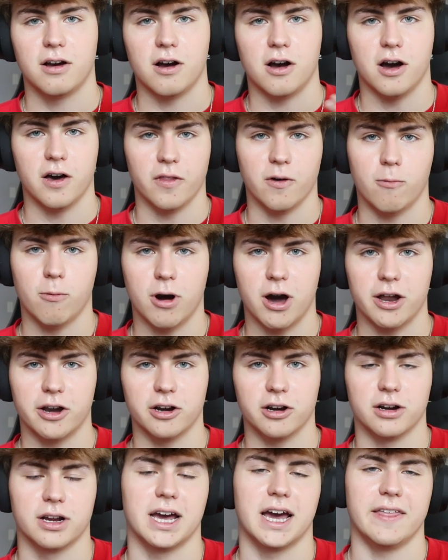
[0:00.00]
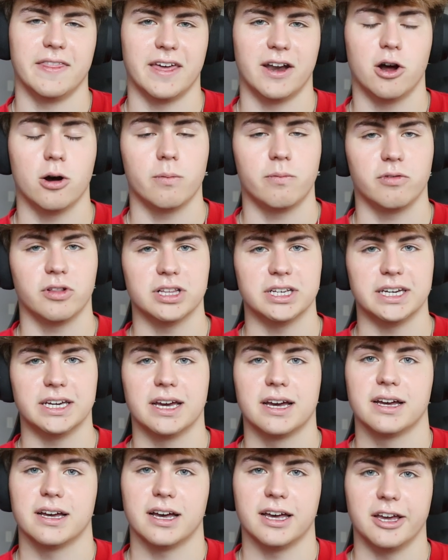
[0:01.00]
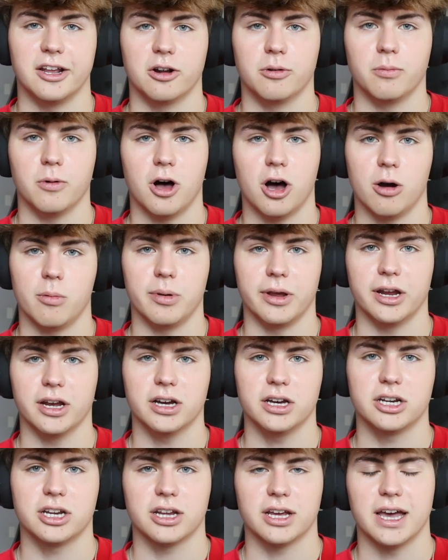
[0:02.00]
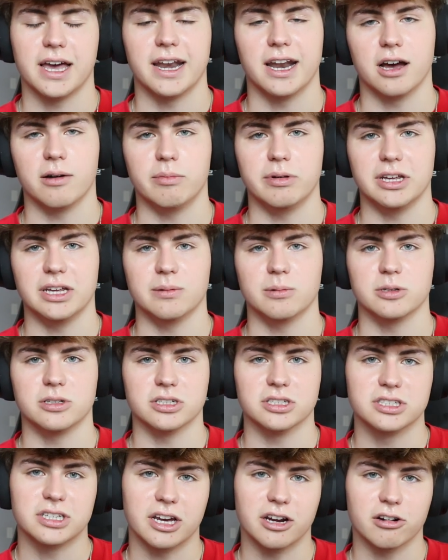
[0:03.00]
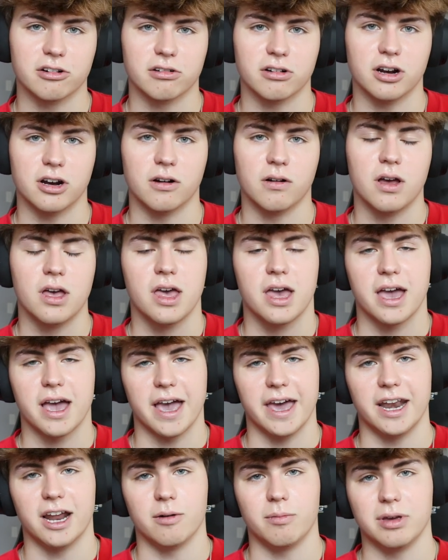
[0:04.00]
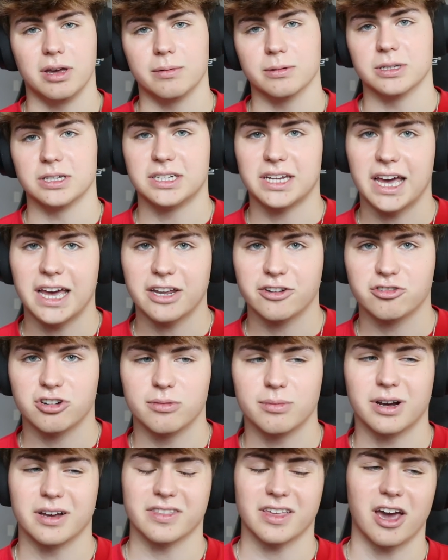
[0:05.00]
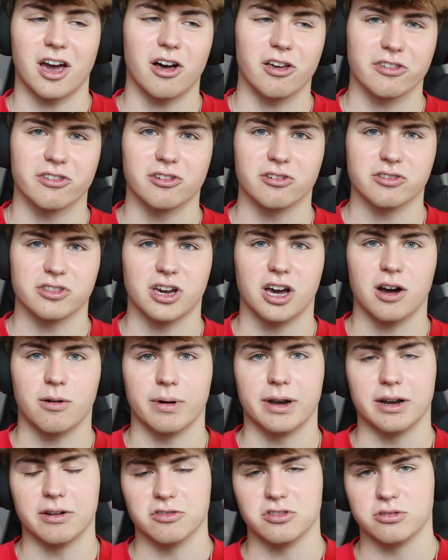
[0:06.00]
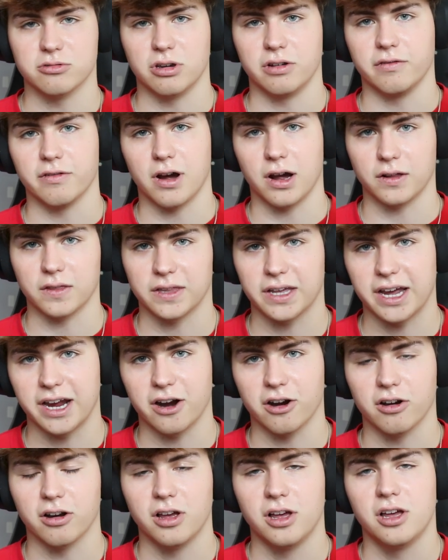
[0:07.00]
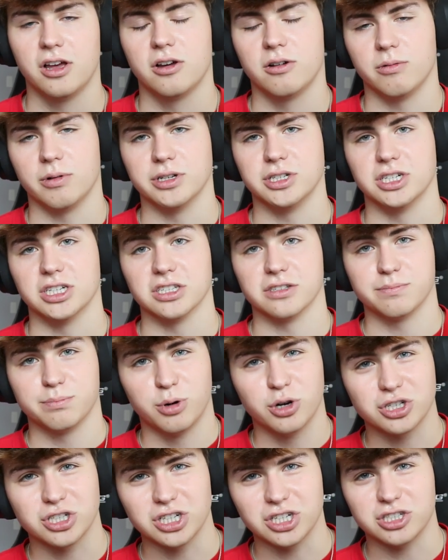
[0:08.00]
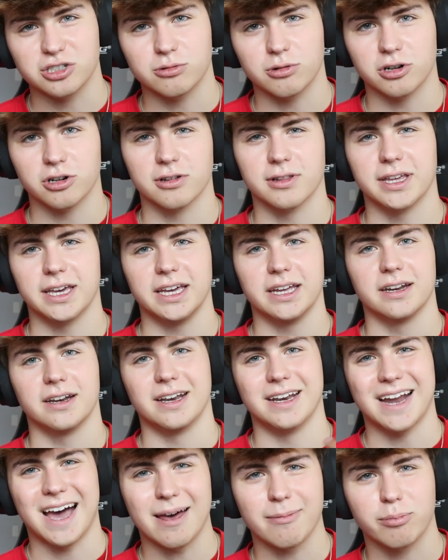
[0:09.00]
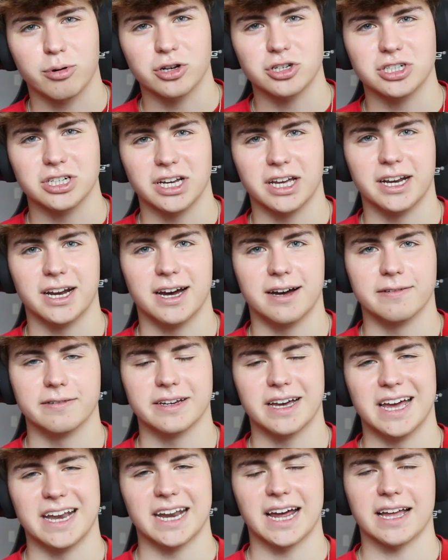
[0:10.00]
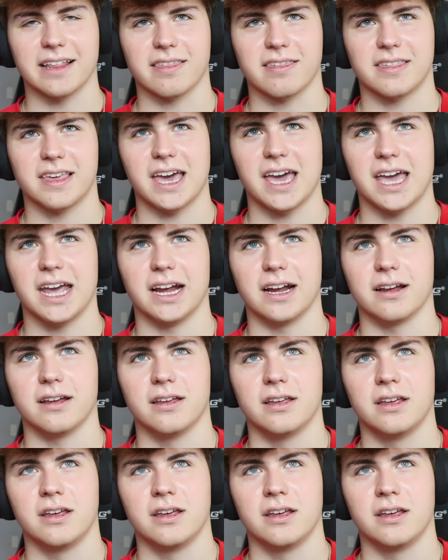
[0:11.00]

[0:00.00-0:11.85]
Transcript: on the water. And then hopefully it'll all be good and I'll be able to scarecrow and I'll be able to tantrum because I also saw what I was doing wrong there, which is pushing too early, not pushing enough, and not staying